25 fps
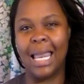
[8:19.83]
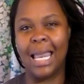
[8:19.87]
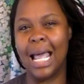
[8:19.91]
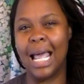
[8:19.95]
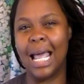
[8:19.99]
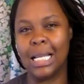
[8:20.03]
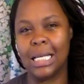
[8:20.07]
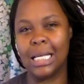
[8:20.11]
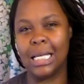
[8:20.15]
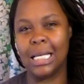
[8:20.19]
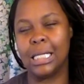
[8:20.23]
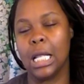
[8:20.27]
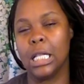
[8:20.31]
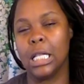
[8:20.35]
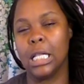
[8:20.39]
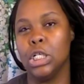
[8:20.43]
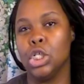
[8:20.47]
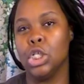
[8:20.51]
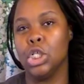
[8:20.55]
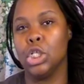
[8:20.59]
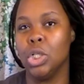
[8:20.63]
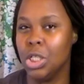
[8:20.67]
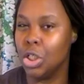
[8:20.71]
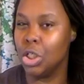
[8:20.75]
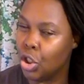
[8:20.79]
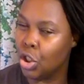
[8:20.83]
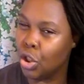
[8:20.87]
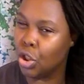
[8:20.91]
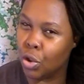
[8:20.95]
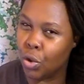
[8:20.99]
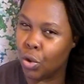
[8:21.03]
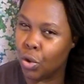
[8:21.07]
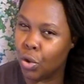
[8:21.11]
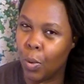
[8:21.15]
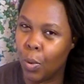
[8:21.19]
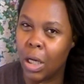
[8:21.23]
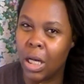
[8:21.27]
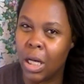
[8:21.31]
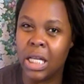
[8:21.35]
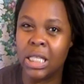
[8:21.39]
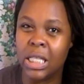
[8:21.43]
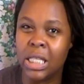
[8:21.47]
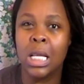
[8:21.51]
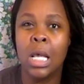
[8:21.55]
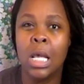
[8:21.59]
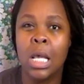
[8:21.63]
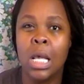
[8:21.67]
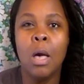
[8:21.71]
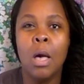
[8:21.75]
Not just like the traditional ones,